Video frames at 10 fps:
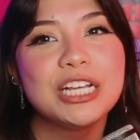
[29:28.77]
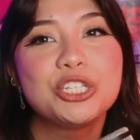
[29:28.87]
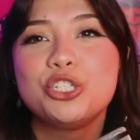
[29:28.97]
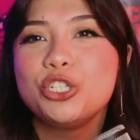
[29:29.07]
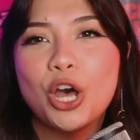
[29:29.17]

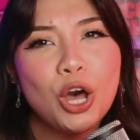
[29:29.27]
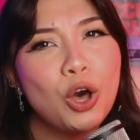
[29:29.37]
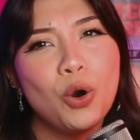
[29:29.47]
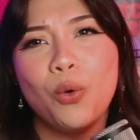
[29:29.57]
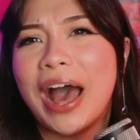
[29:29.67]

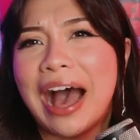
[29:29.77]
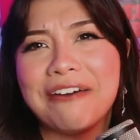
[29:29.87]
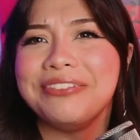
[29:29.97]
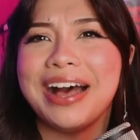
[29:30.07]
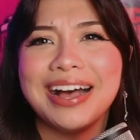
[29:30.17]
so
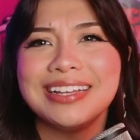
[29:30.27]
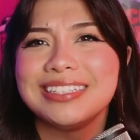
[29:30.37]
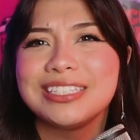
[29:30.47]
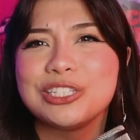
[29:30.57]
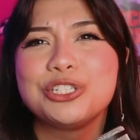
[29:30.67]

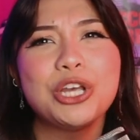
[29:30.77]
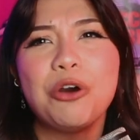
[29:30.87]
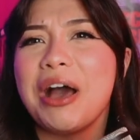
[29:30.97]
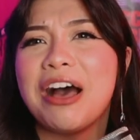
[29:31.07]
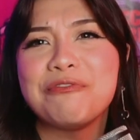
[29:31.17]

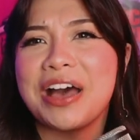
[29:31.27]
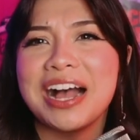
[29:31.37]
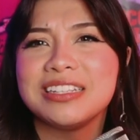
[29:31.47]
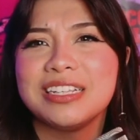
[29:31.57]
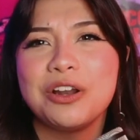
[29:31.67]

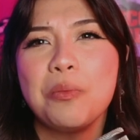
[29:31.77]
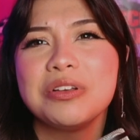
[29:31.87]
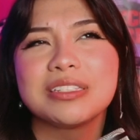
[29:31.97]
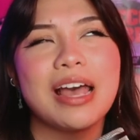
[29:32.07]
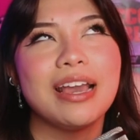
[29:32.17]
half-assed, and
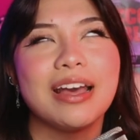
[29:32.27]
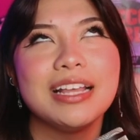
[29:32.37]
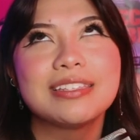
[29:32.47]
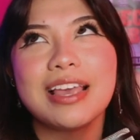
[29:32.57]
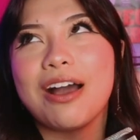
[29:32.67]
almost like,
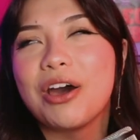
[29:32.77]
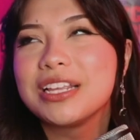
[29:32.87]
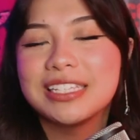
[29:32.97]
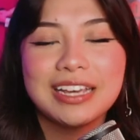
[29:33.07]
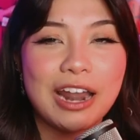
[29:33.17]
it's like
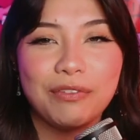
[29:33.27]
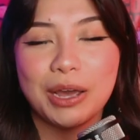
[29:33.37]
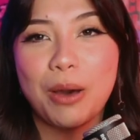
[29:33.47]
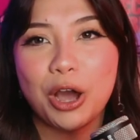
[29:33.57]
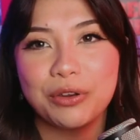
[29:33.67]
honestly kind of like
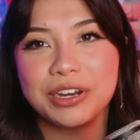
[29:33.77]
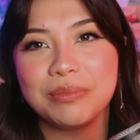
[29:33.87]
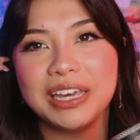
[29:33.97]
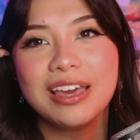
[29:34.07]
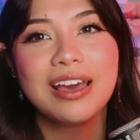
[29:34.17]
a mockery to
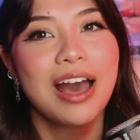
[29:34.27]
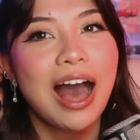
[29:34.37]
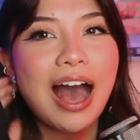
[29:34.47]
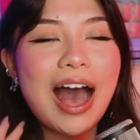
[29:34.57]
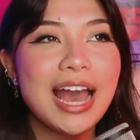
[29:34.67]
me.
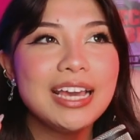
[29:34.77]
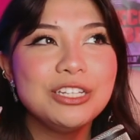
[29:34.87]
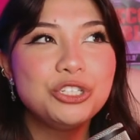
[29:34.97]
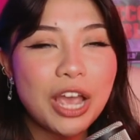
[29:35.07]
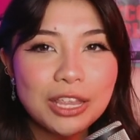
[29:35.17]
I
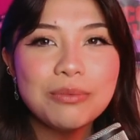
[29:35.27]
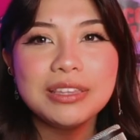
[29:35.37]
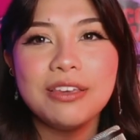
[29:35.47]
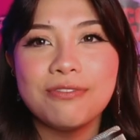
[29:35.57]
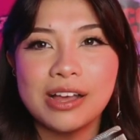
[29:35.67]

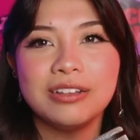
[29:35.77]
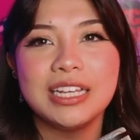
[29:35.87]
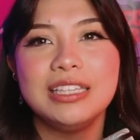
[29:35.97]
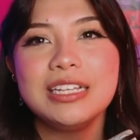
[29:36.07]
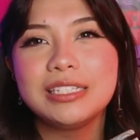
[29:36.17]
genuinely felt,
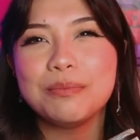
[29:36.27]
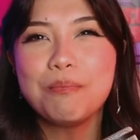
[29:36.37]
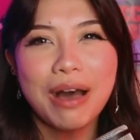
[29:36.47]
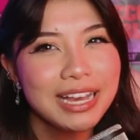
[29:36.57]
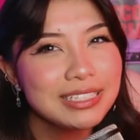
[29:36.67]
and this
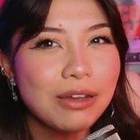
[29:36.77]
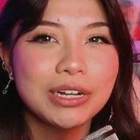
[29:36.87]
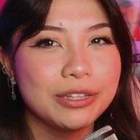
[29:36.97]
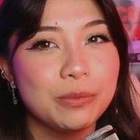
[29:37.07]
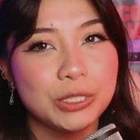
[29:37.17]
might
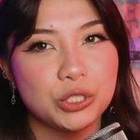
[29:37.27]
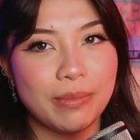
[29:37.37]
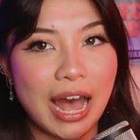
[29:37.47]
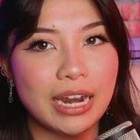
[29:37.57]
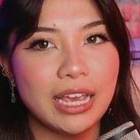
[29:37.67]
sound a little bit
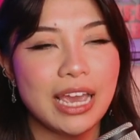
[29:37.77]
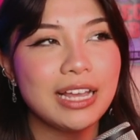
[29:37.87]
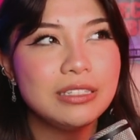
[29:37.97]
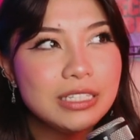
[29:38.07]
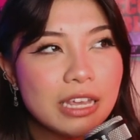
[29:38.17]
dramatic,
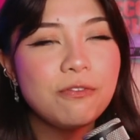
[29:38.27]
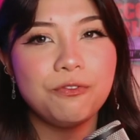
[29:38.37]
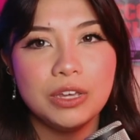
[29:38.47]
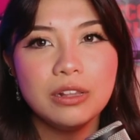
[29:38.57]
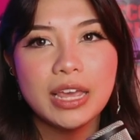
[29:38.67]
I did
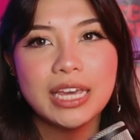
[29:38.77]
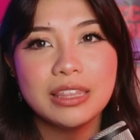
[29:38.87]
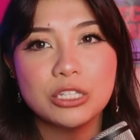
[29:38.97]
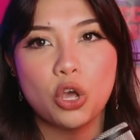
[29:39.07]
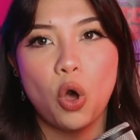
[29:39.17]
feel like
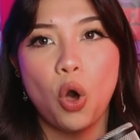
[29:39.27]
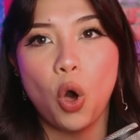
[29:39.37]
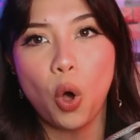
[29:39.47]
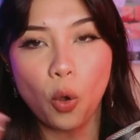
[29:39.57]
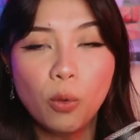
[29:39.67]
this
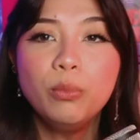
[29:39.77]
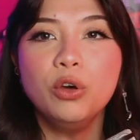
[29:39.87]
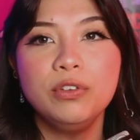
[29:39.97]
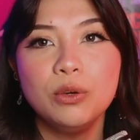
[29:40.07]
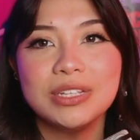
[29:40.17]
whole
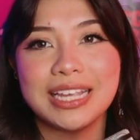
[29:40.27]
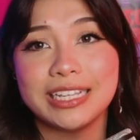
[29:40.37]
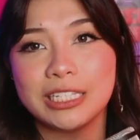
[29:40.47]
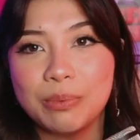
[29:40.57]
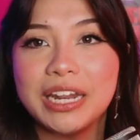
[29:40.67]
movie was
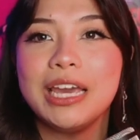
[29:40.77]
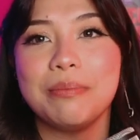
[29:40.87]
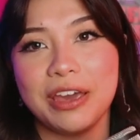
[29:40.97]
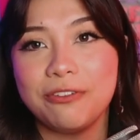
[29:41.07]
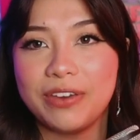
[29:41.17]
like spitting in
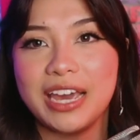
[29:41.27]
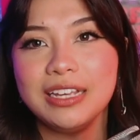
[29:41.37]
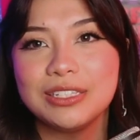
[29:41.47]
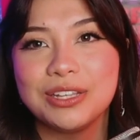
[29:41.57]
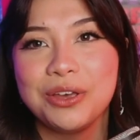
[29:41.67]
my
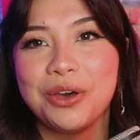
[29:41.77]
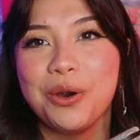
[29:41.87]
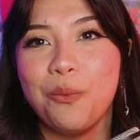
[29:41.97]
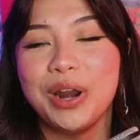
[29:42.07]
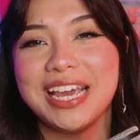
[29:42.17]
face
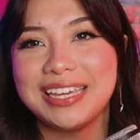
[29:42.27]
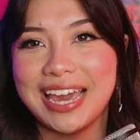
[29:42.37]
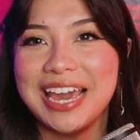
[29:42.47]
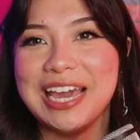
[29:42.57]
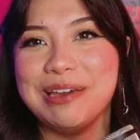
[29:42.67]
when it
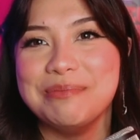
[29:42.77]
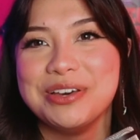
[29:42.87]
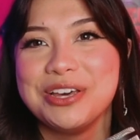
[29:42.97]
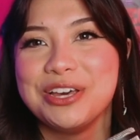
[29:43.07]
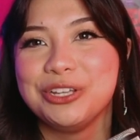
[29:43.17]
came
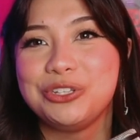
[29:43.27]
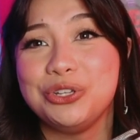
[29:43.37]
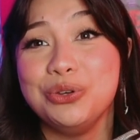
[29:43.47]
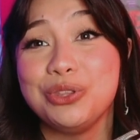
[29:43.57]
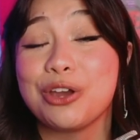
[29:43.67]

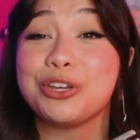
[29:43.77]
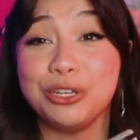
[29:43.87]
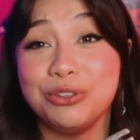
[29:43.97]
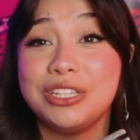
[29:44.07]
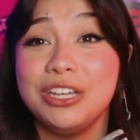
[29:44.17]
to their
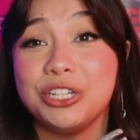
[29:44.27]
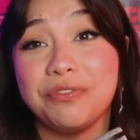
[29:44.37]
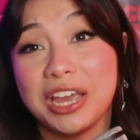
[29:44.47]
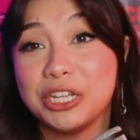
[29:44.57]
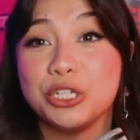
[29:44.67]
usage
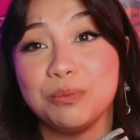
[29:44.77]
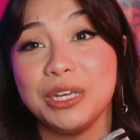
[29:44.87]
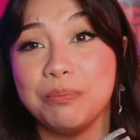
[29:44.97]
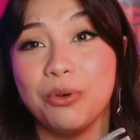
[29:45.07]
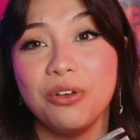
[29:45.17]
of Asian
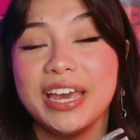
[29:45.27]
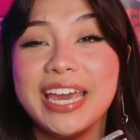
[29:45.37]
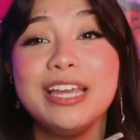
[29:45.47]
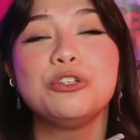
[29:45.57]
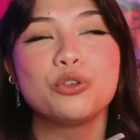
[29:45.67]
people.
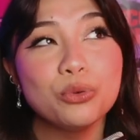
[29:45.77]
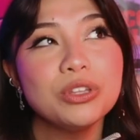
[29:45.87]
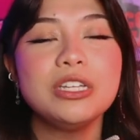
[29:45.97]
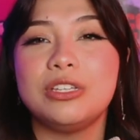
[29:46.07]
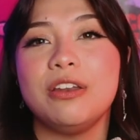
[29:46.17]
It
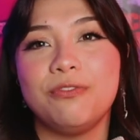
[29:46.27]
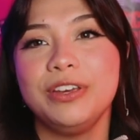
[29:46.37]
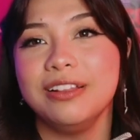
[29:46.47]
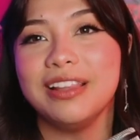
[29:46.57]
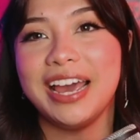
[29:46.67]
truly did
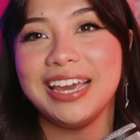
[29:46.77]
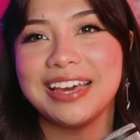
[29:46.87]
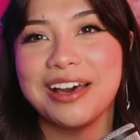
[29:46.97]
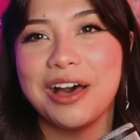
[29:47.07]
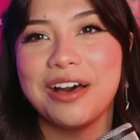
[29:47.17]
feel
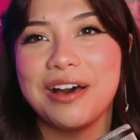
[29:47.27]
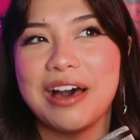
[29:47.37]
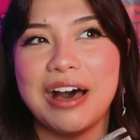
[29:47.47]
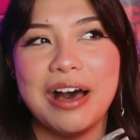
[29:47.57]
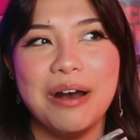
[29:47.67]
like
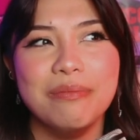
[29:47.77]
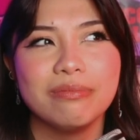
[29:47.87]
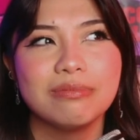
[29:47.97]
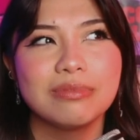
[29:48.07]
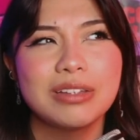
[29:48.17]

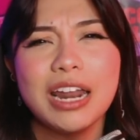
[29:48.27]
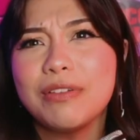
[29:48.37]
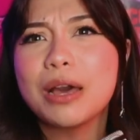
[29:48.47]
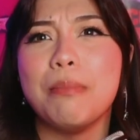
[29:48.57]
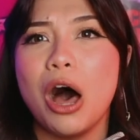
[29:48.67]
kind of
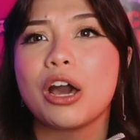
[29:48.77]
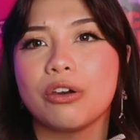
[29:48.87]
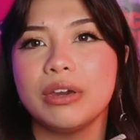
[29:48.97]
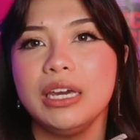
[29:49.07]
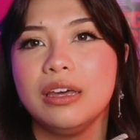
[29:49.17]
like a
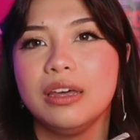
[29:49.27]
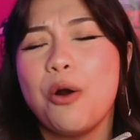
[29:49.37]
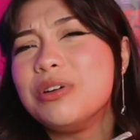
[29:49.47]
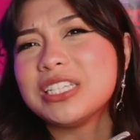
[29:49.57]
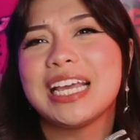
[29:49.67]
mockery and
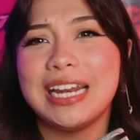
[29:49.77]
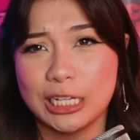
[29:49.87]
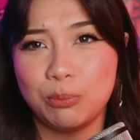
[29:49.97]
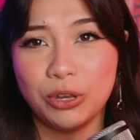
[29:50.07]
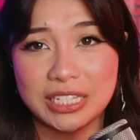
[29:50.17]
almost like an
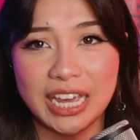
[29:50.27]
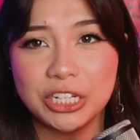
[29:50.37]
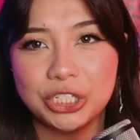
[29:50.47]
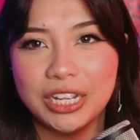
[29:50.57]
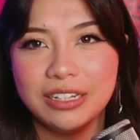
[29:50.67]

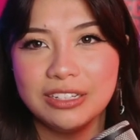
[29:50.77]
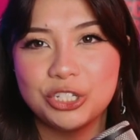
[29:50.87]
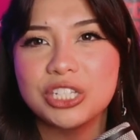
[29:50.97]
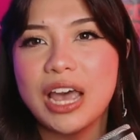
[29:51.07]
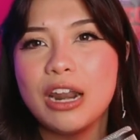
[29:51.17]
exploitation,
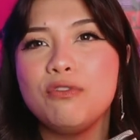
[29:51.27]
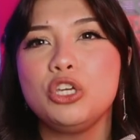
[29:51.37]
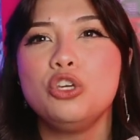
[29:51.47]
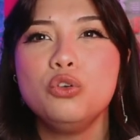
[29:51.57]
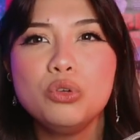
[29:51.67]
just kind of
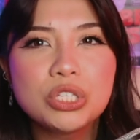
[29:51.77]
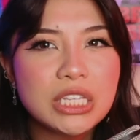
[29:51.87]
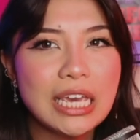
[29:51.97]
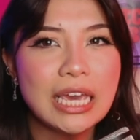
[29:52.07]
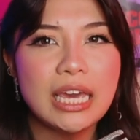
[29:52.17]

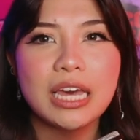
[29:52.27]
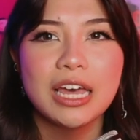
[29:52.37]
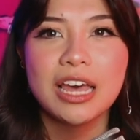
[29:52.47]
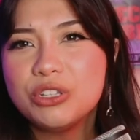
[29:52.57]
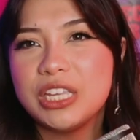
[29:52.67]

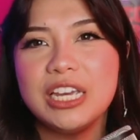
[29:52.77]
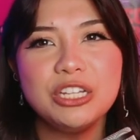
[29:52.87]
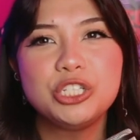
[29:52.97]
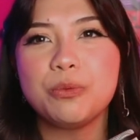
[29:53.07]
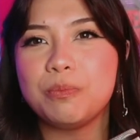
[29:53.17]

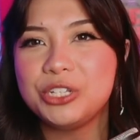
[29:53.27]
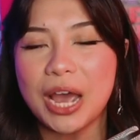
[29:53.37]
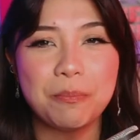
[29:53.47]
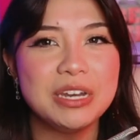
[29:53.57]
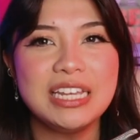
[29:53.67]
using
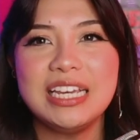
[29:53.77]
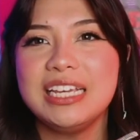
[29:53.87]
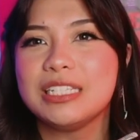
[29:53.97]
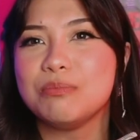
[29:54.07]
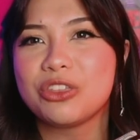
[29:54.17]

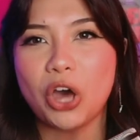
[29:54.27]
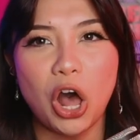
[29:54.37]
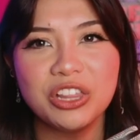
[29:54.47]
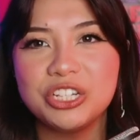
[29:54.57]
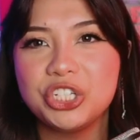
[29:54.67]
Japanese
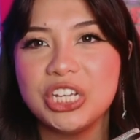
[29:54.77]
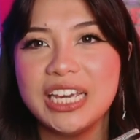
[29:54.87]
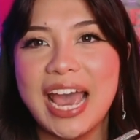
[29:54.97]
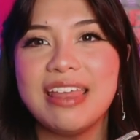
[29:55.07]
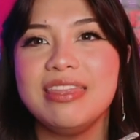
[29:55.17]

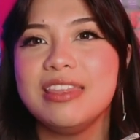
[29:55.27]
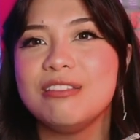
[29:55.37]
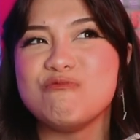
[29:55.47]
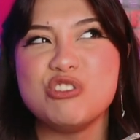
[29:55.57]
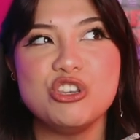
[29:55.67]
mythology and